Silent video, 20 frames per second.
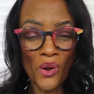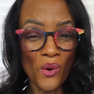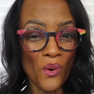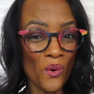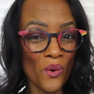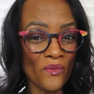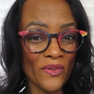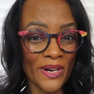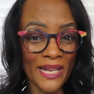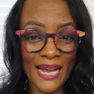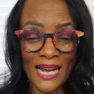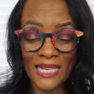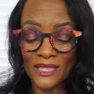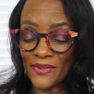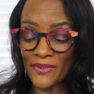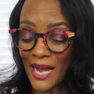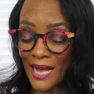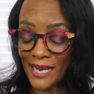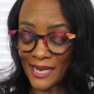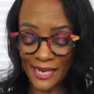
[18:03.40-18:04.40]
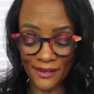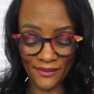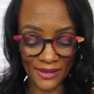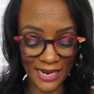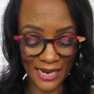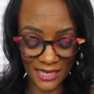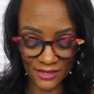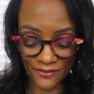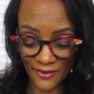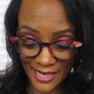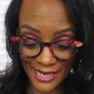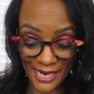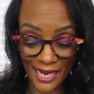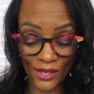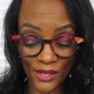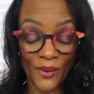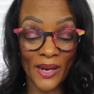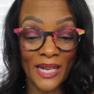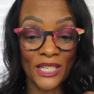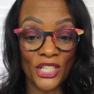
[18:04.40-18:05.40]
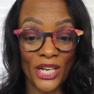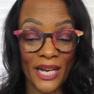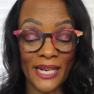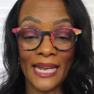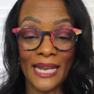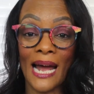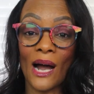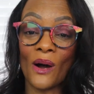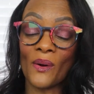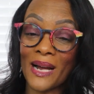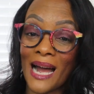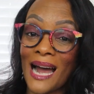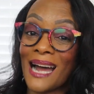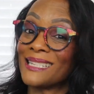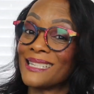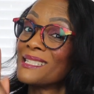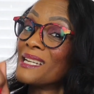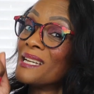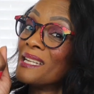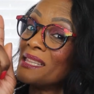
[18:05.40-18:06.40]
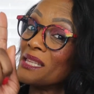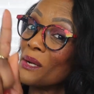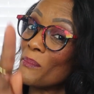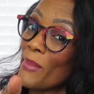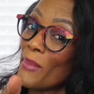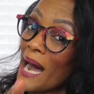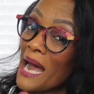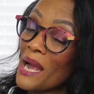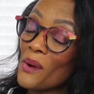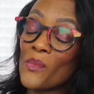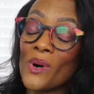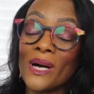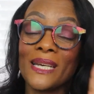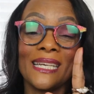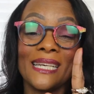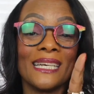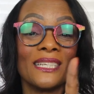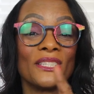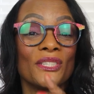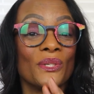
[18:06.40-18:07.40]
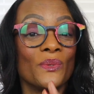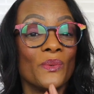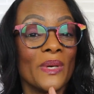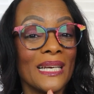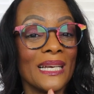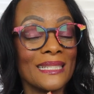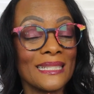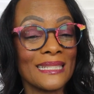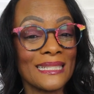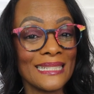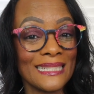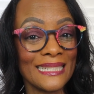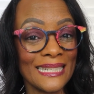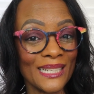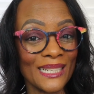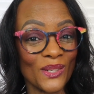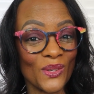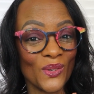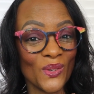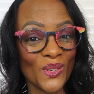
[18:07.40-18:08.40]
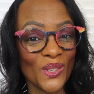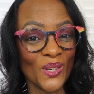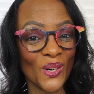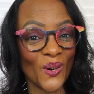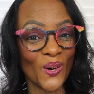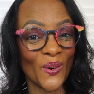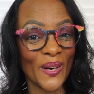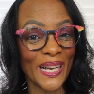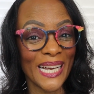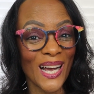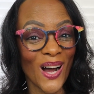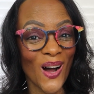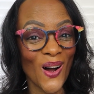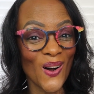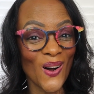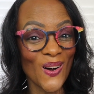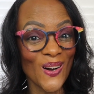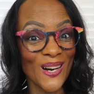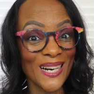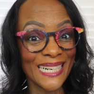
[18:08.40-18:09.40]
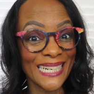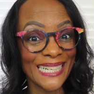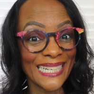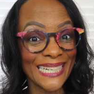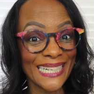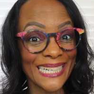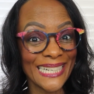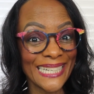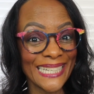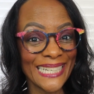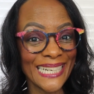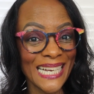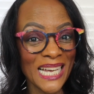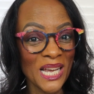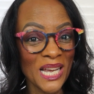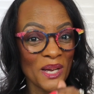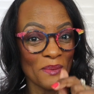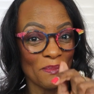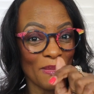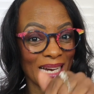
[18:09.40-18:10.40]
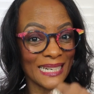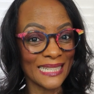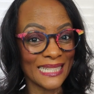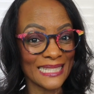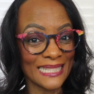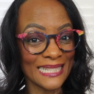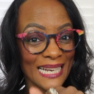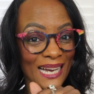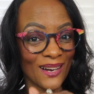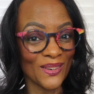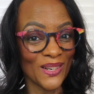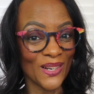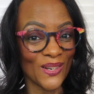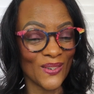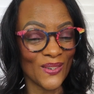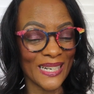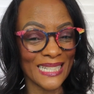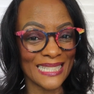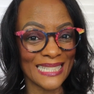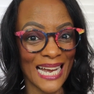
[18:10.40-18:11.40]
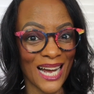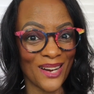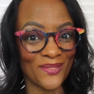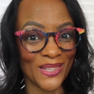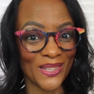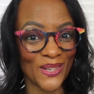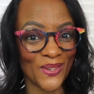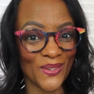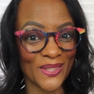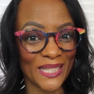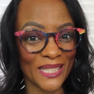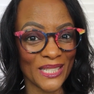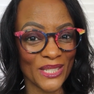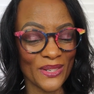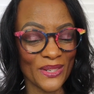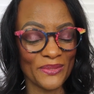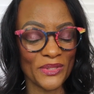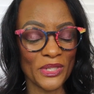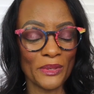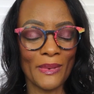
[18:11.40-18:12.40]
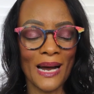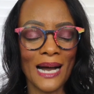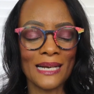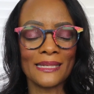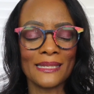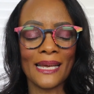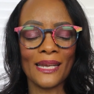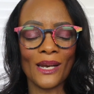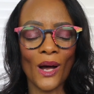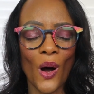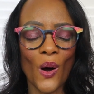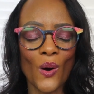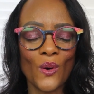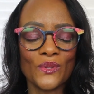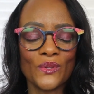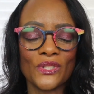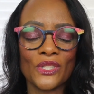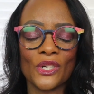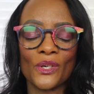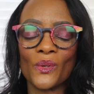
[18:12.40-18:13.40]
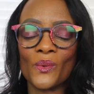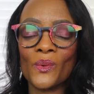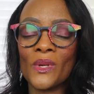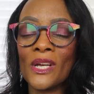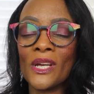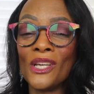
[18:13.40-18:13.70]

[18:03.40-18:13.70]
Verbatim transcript: Go over to Casvaliano and check it out, guys. The buy one, get two is still going on. My discount code is down below in the description box. And also,